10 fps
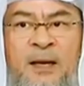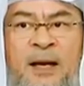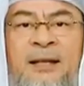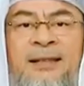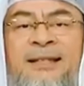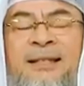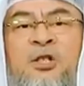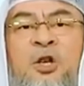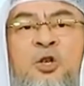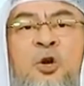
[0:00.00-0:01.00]
And this
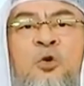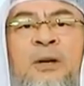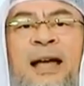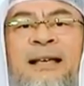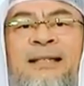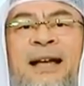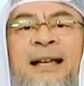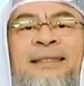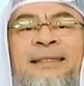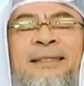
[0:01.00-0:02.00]
is known as
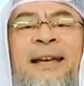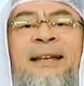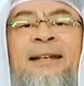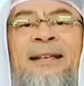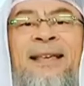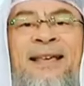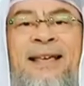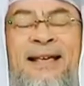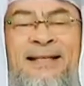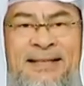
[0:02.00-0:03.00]
a
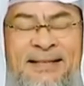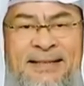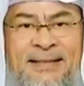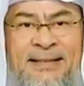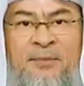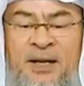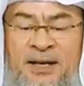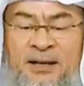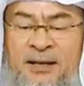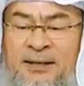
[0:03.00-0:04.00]
Tankees,
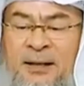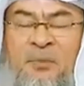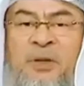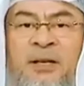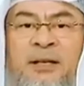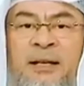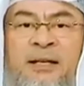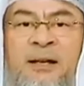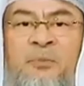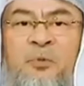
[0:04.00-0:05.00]
meaning something that
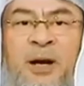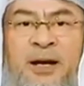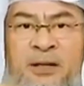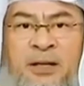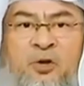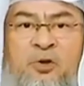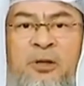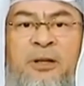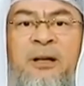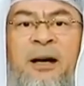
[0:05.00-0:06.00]
is upright and you
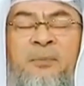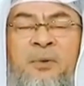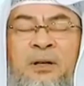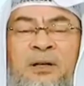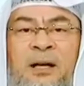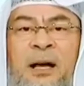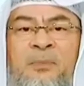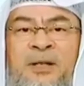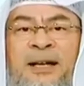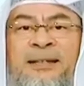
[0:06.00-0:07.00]
turn it
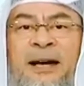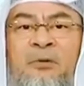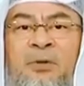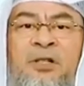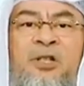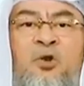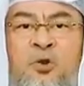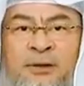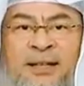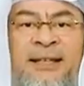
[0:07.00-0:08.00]
upside down. This is
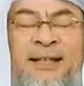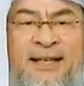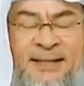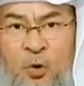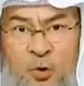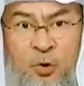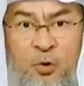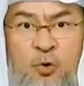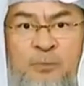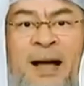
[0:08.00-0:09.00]
called Tankees, or to
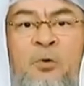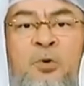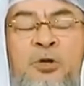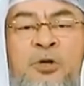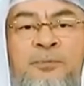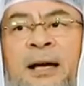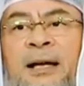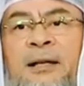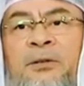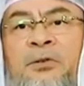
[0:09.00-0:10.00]
go backwards.
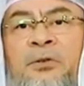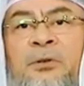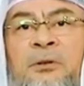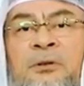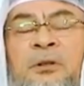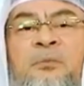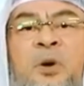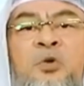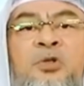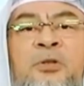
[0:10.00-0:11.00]
And the
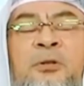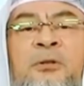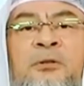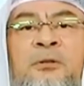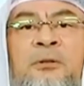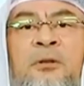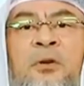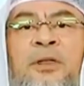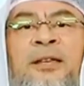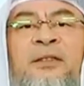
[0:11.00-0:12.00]
most
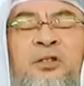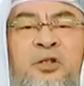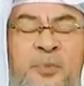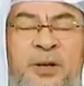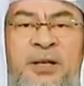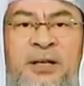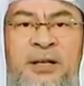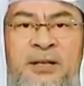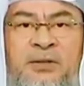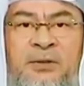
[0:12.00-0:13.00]
authentic opinion
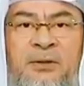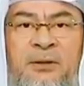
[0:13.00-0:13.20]
is